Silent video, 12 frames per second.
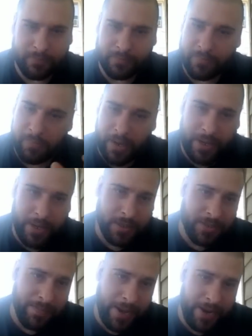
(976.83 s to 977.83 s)
Might catch
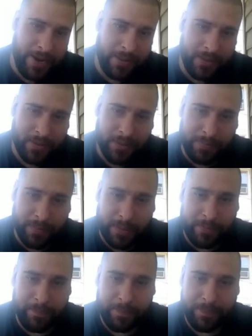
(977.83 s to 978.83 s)
some hate on this,
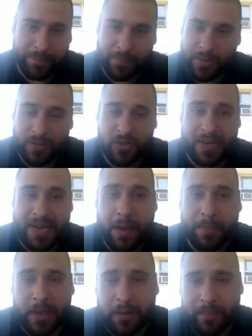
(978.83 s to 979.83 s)
but the
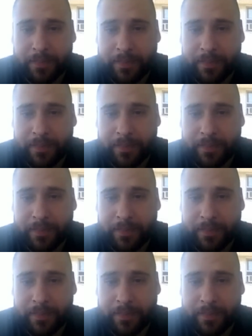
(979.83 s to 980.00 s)
Tsunami.